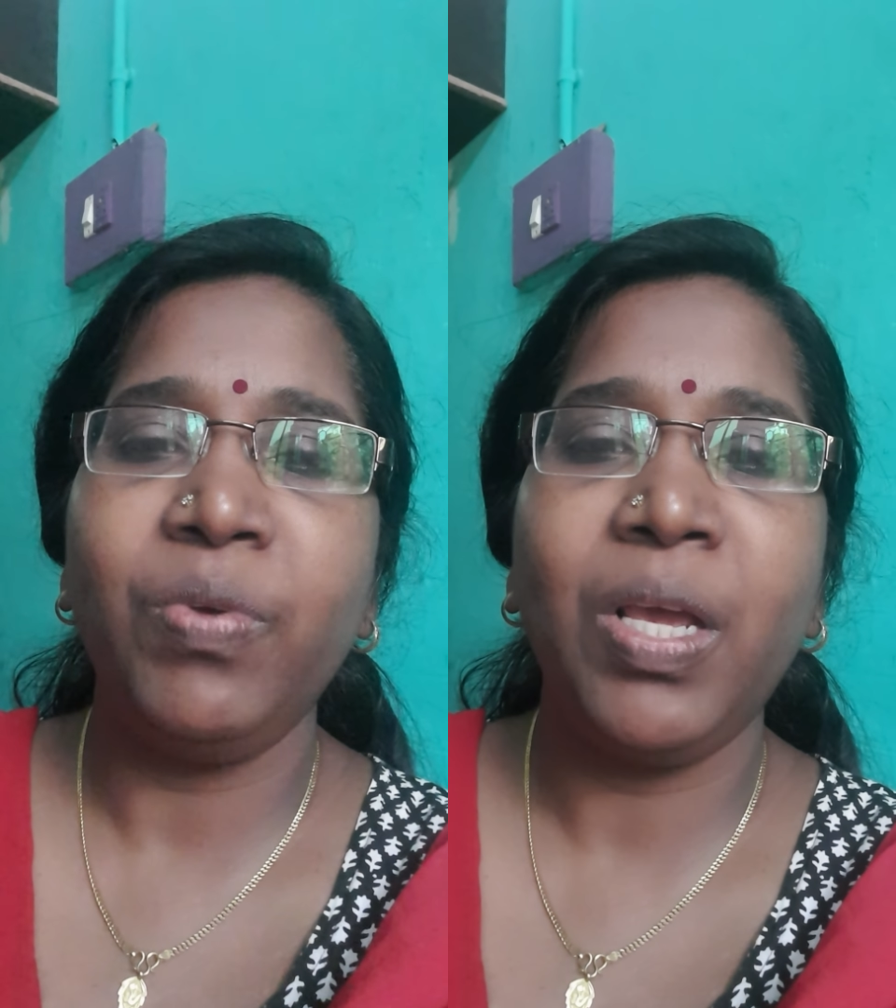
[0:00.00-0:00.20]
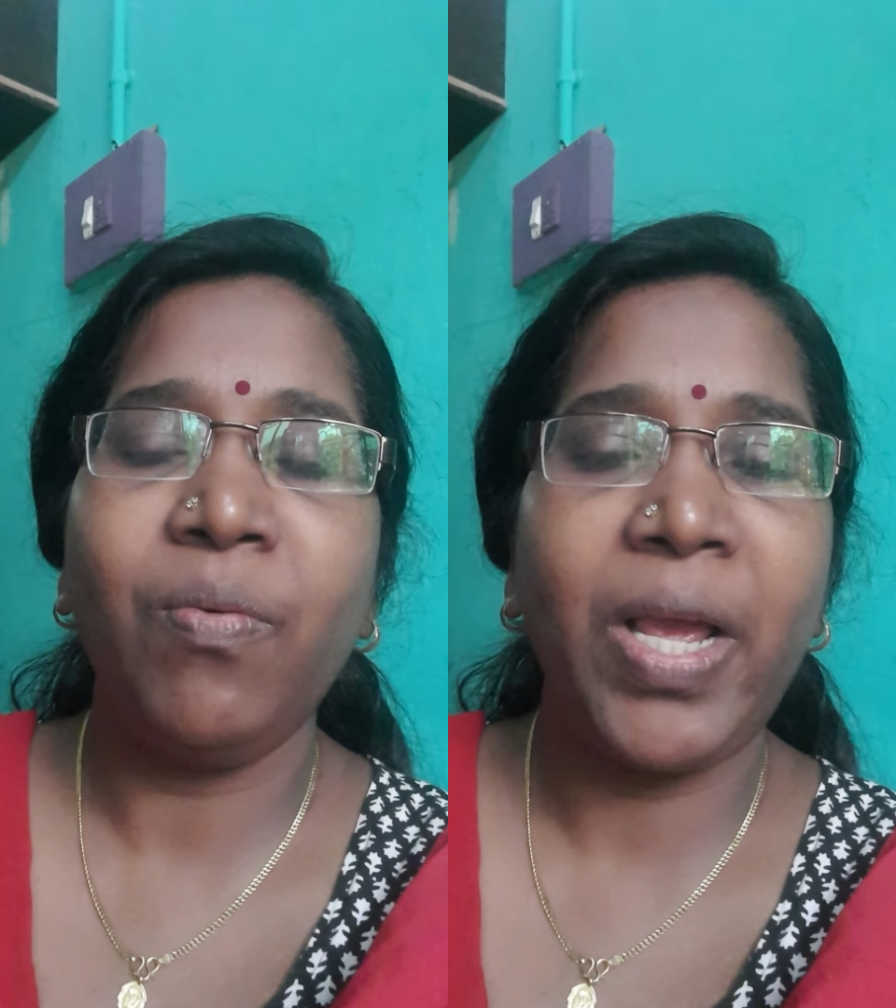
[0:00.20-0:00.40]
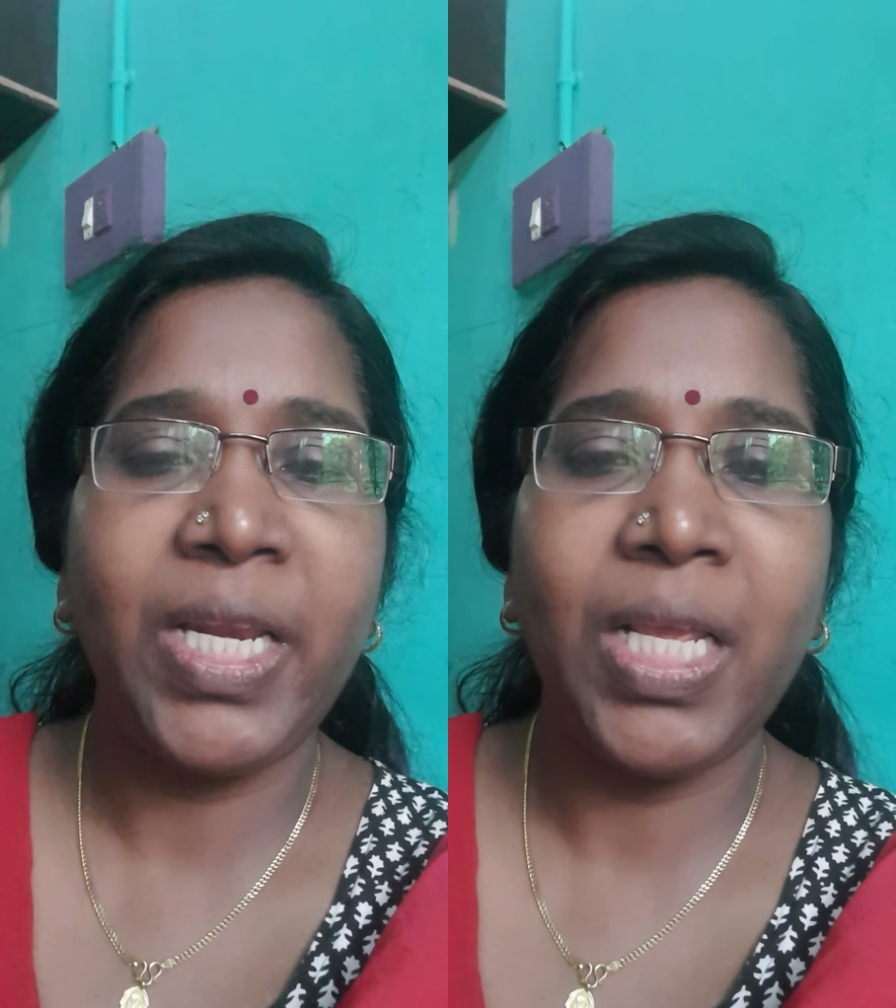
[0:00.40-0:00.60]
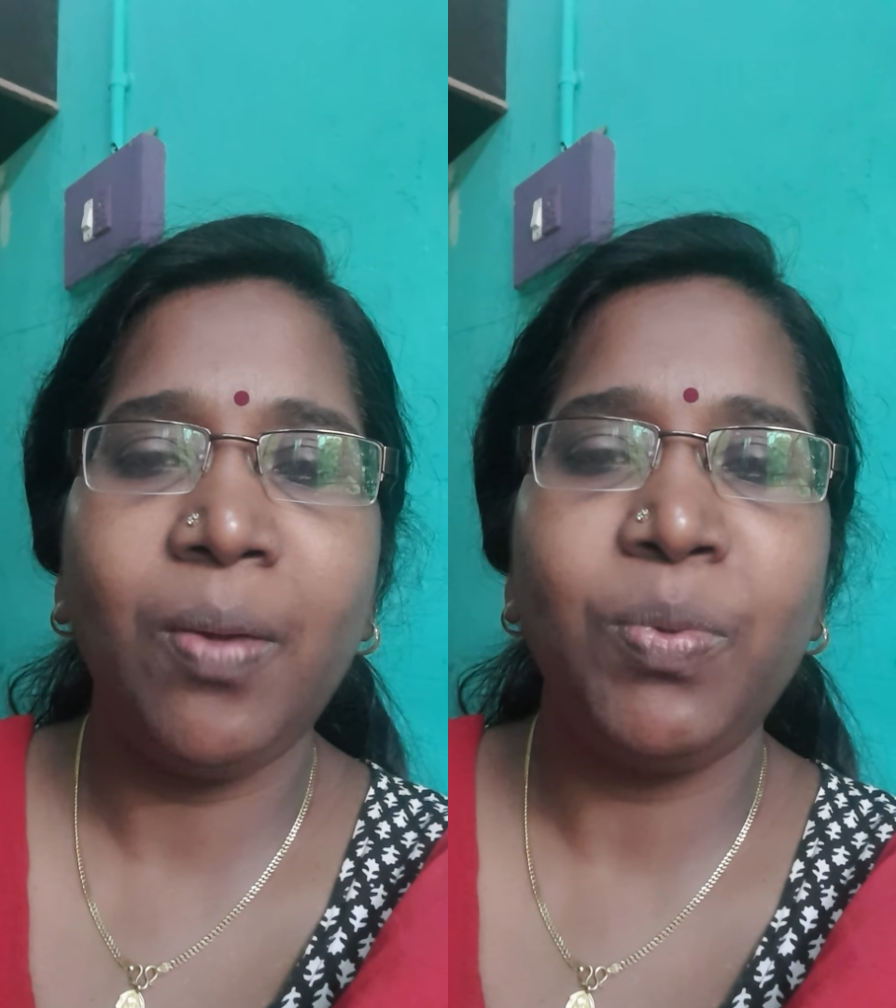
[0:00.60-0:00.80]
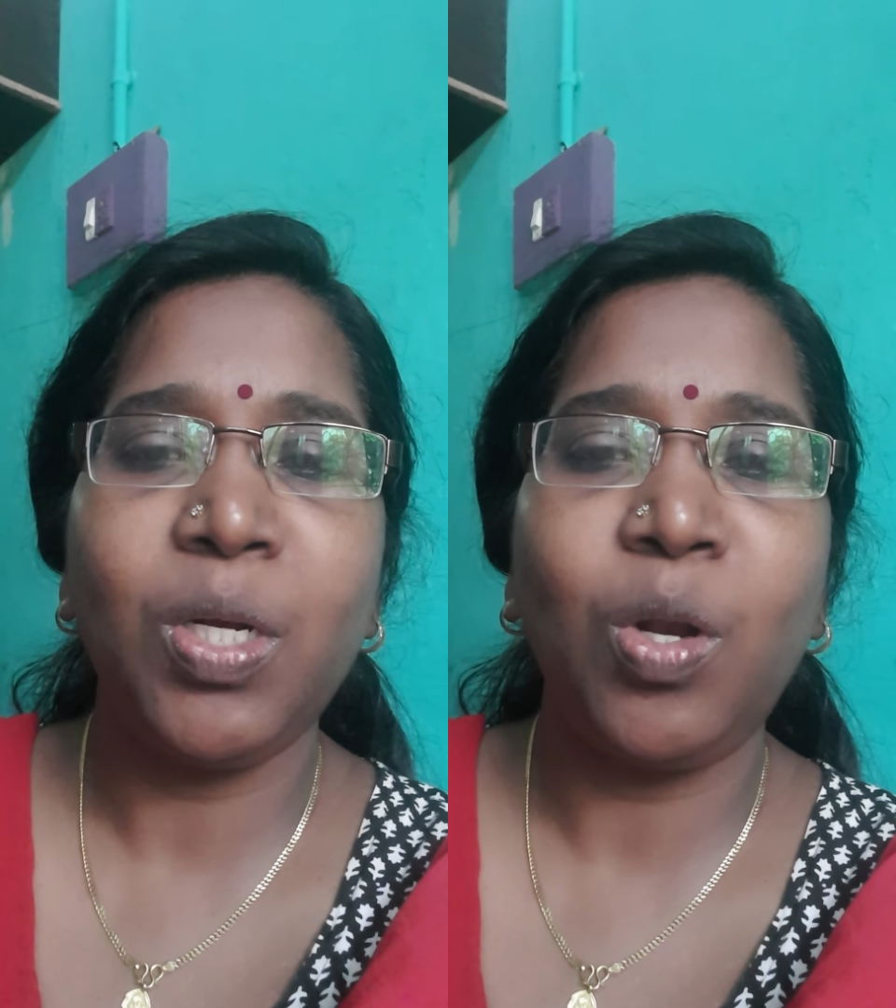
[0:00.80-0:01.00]
we are
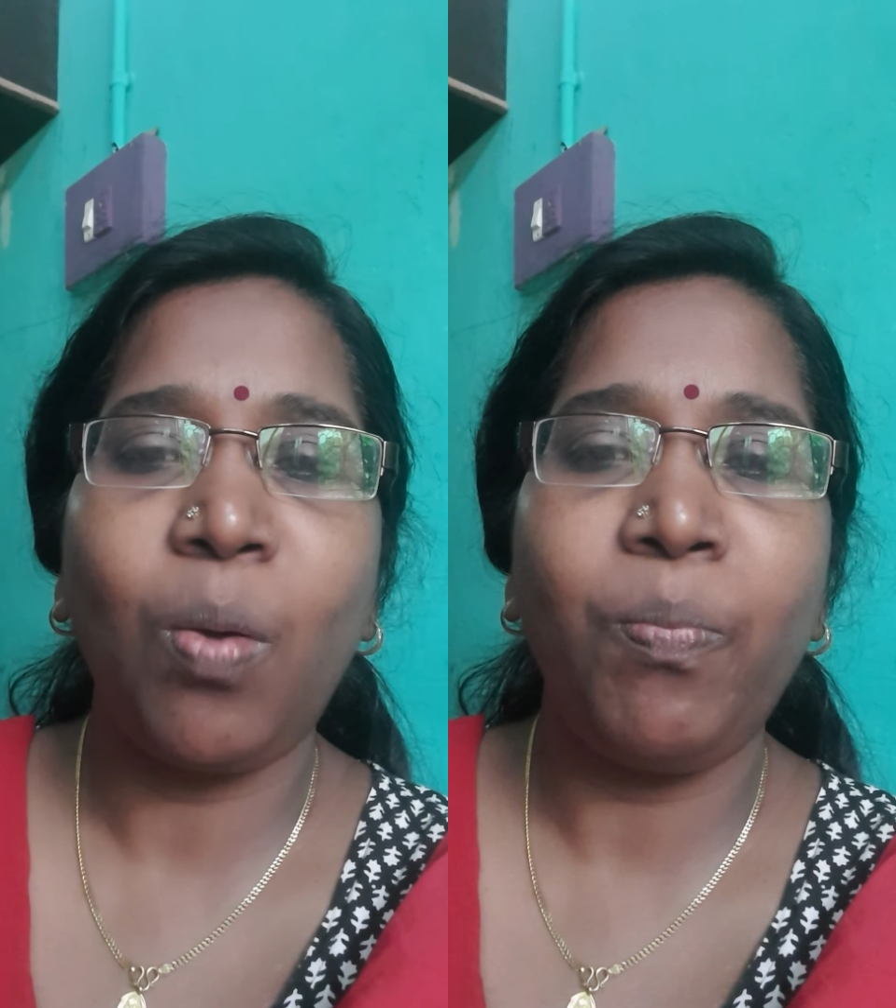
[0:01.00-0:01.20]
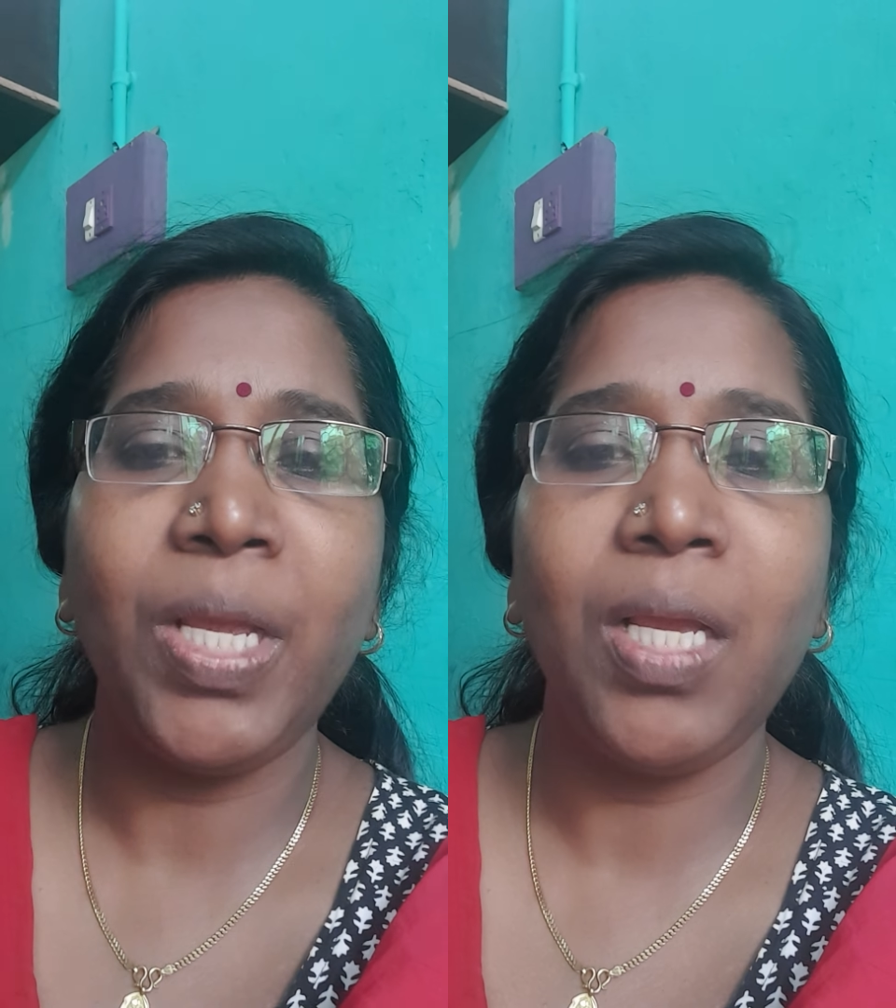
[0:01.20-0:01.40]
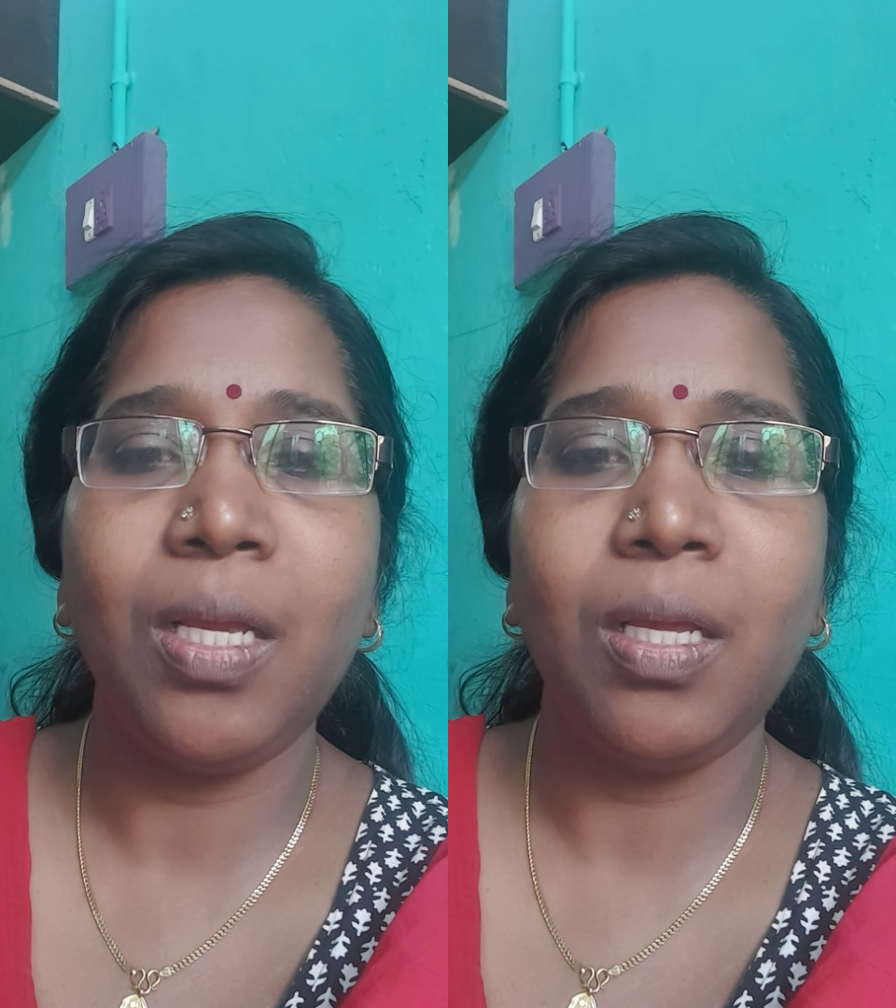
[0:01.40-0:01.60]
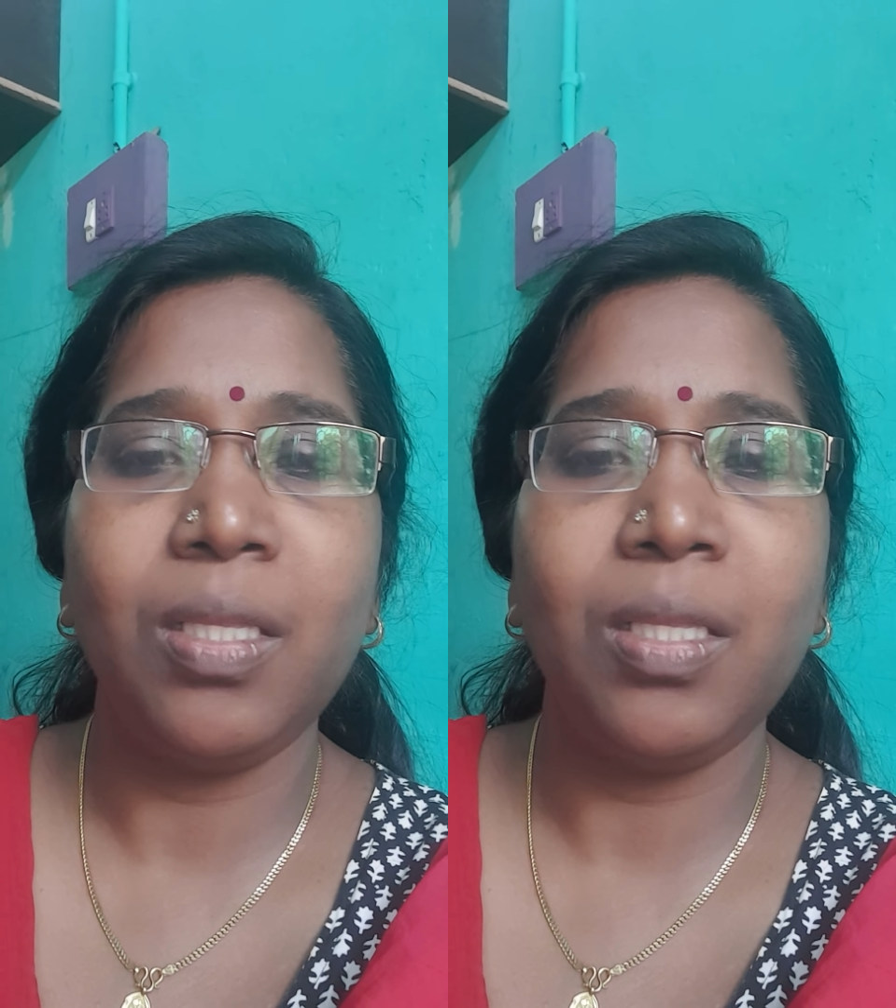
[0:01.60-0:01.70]
winding up the topic,